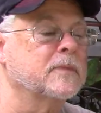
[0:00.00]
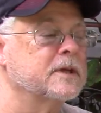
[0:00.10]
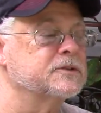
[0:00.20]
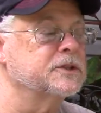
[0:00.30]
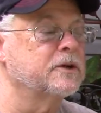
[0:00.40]

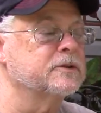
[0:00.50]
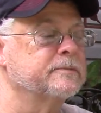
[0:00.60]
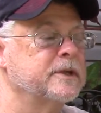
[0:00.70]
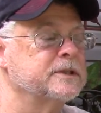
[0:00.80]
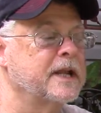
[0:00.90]
Center's
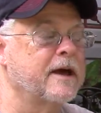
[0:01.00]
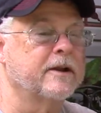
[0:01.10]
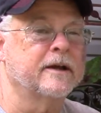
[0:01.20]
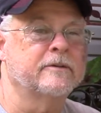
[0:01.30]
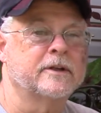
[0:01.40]
missing out
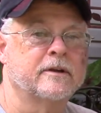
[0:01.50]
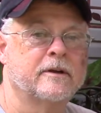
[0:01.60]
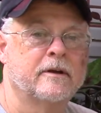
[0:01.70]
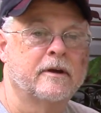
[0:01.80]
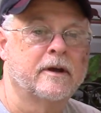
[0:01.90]
of it.
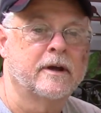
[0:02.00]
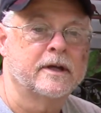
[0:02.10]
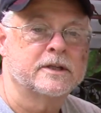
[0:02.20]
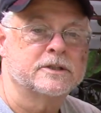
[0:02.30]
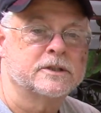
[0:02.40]

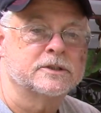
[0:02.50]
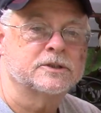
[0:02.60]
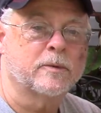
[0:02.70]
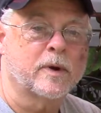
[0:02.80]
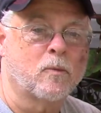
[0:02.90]
So
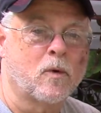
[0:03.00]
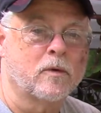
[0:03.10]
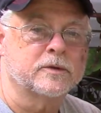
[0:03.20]
what I want